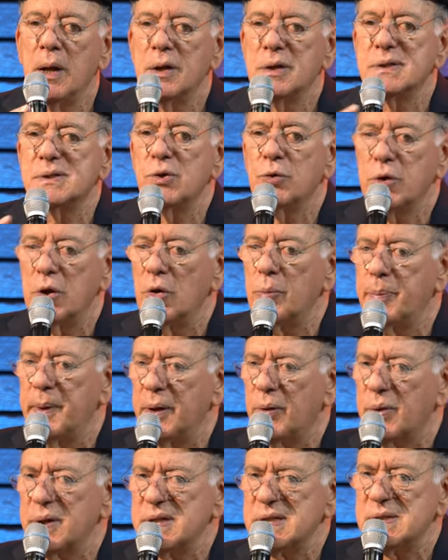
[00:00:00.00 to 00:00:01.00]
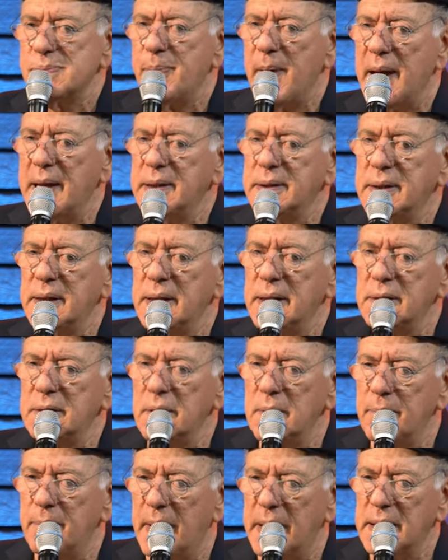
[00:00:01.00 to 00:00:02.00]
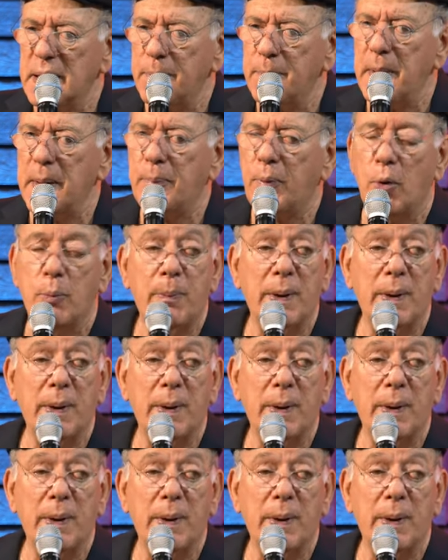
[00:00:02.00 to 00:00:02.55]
so you'll be respected by the people.